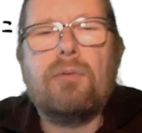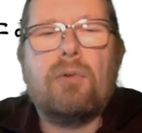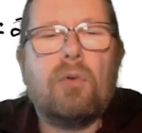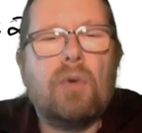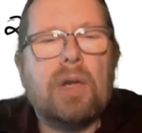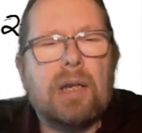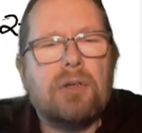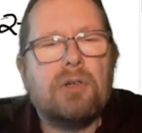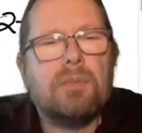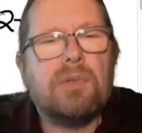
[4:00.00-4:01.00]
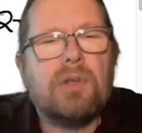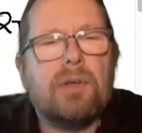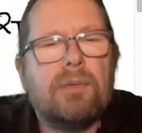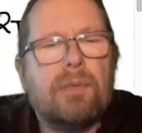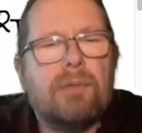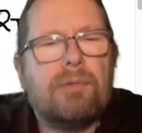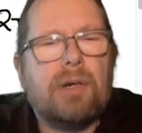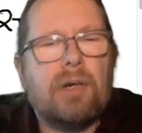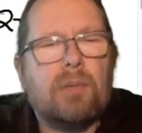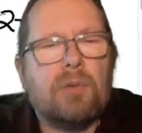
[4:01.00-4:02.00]
for a ring in terms of the
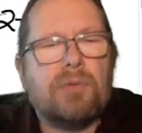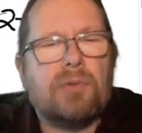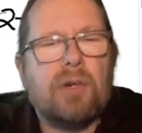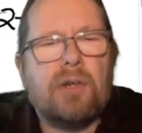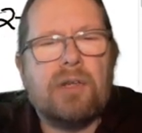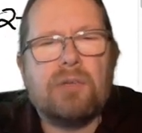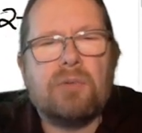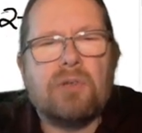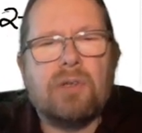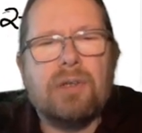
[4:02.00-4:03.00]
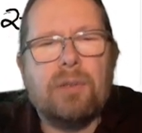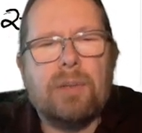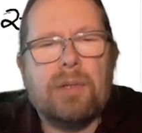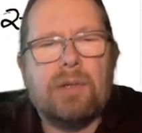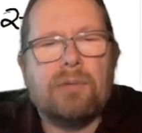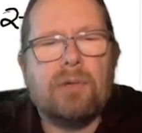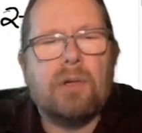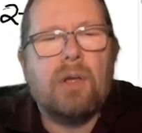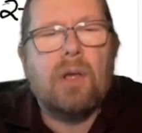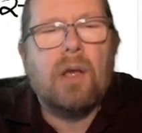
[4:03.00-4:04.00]
variables for our disk, which are a little bit different.
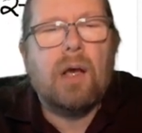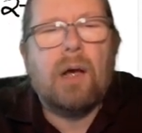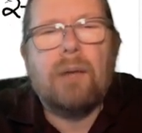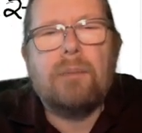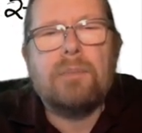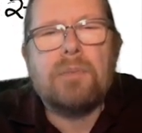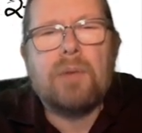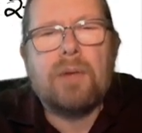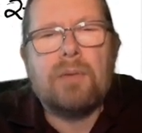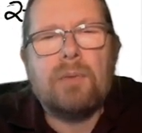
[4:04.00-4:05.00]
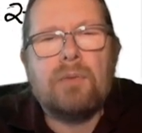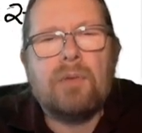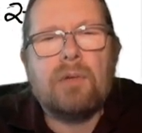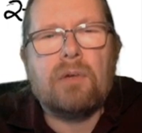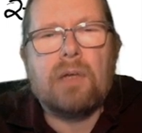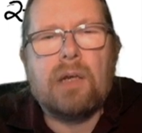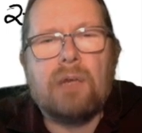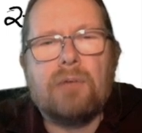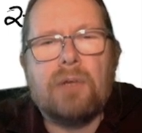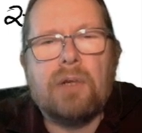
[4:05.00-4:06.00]
So we have to be really, really
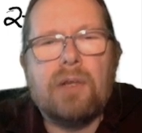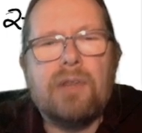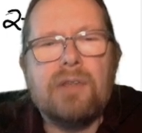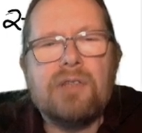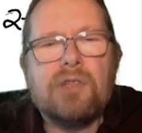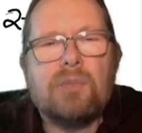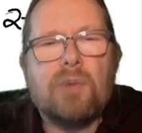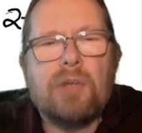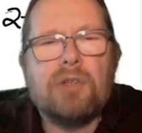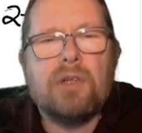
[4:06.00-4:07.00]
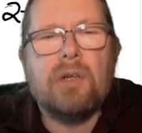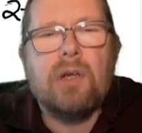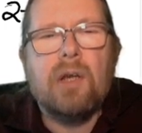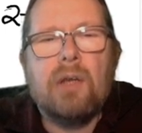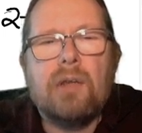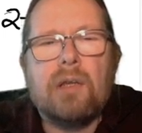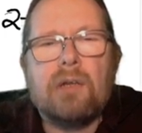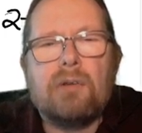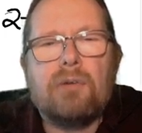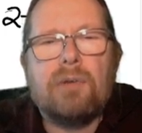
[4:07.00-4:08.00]
careful here. In this expression, the
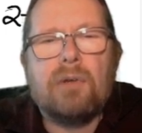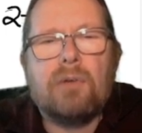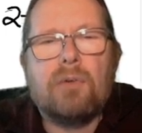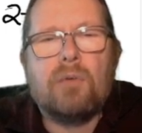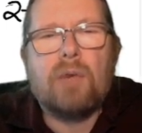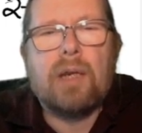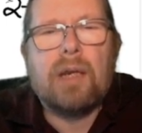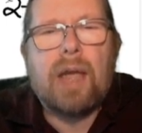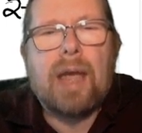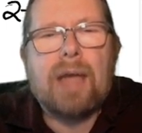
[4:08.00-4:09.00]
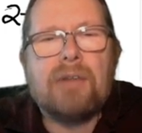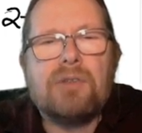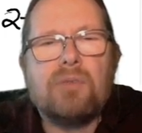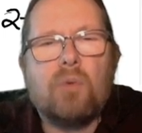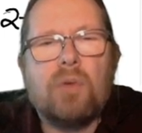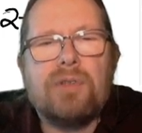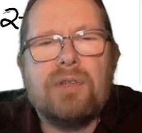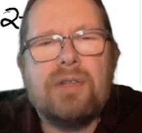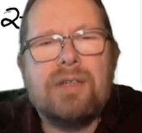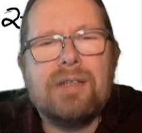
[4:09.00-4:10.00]
electric field of a ring, x was the
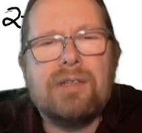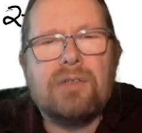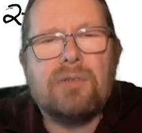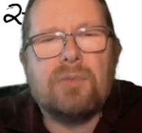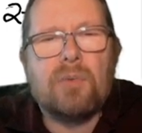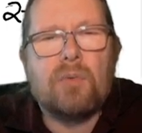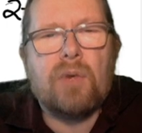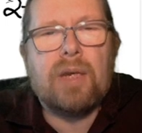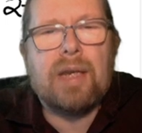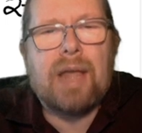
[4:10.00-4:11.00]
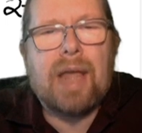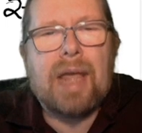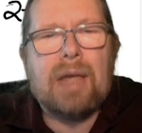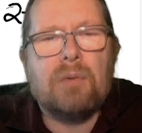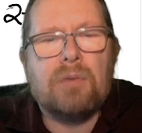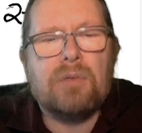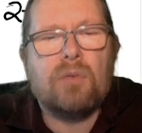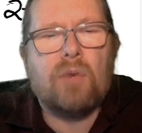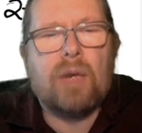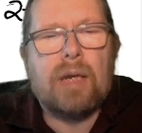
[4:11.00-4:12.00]
distance from the ring and a was the
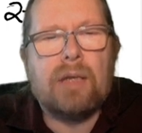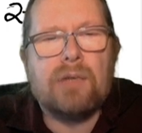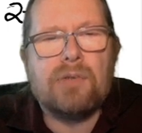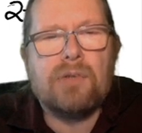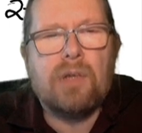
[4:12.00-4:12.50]
radius